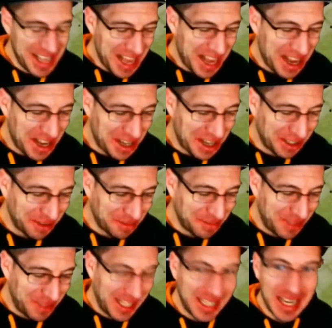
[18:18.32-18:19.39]

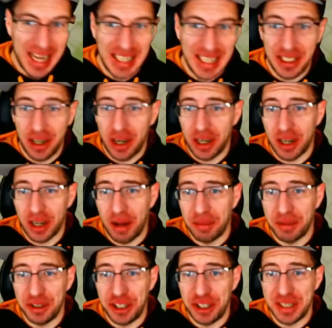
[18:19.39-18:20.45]
And I did not
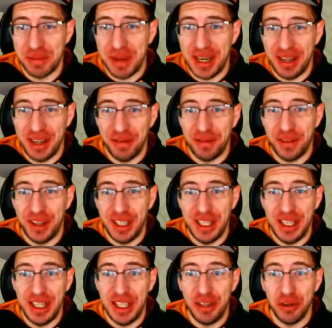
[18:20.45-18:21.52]
accomplish as many of
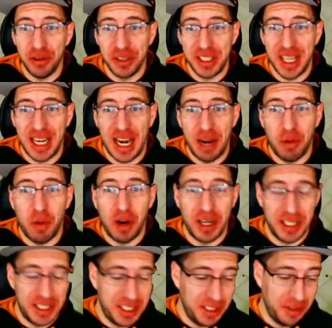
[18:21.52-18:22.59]
the goals that I
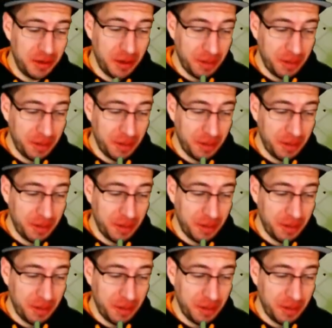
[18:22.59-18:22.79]
wanted to.